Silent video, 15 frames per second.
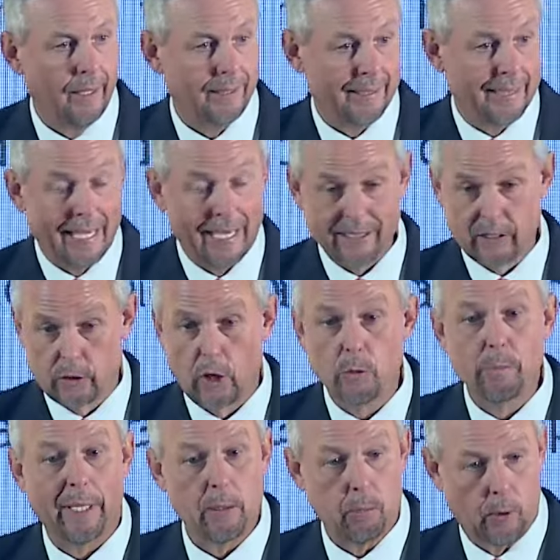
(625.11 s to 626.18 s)
tasks done
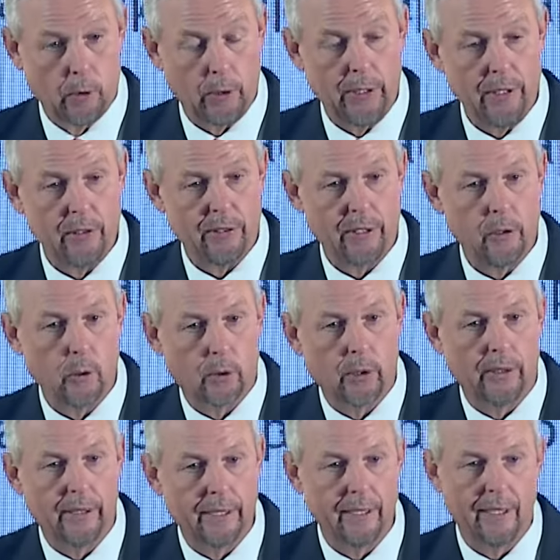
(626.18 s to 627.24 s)
by employees, and you can
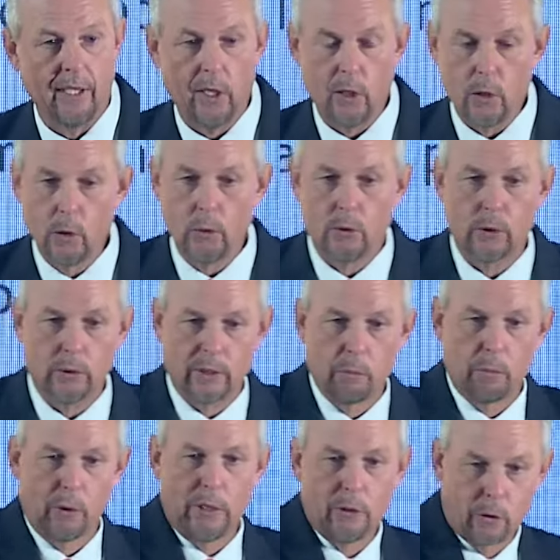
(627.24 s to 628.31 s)
then use those
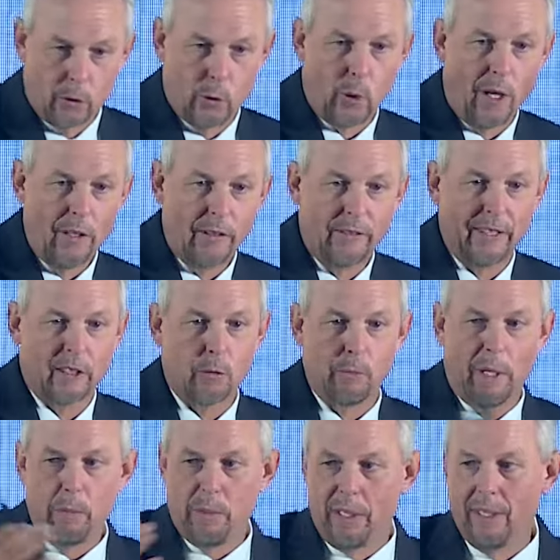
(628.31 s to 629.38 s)
employees to do other things,
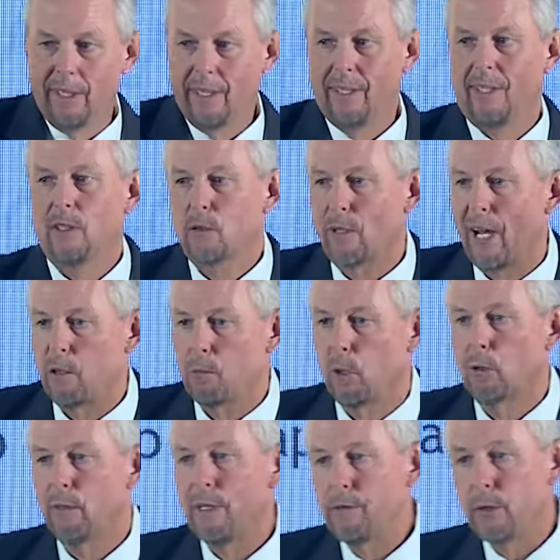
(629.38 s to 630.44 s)
maybe drive more
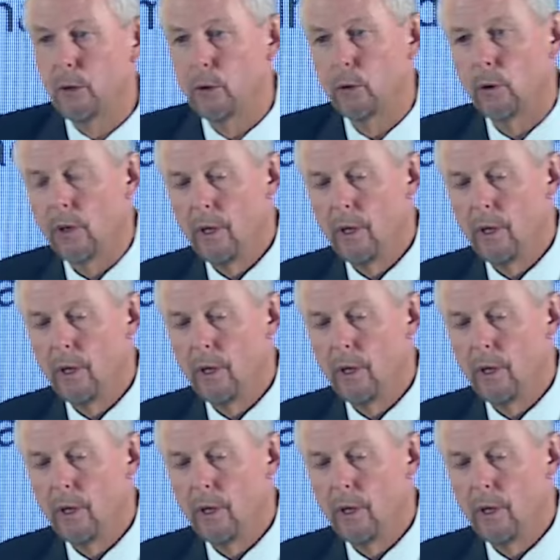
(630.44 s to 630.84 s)
revenue?